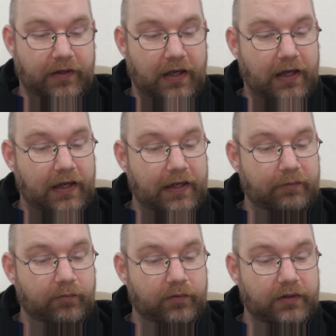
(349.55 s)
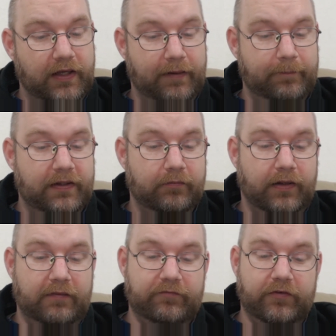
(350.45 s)
I would have been
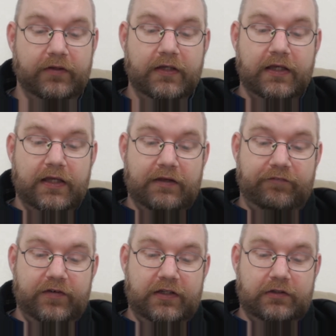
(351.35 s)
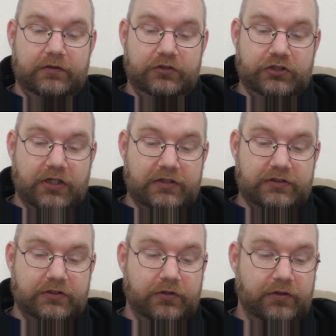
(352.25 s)
grateful if we
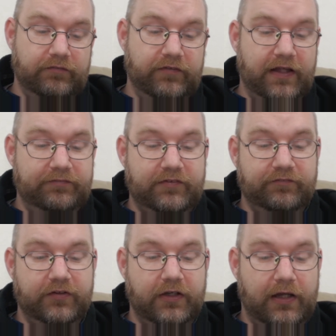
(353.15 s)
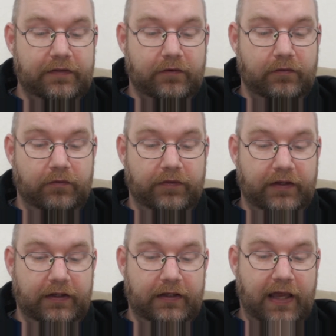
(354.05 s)
just could have left and forgotten the whole
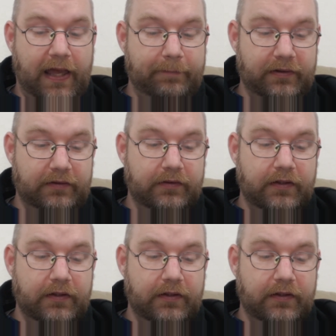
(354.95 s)
thing had happened,